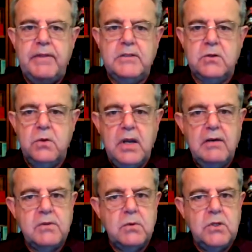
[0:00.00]
So you
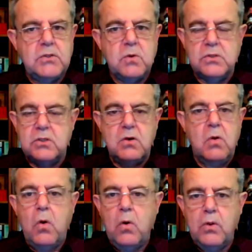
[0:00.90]
have the resources.
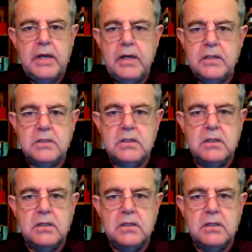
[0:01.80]
All that is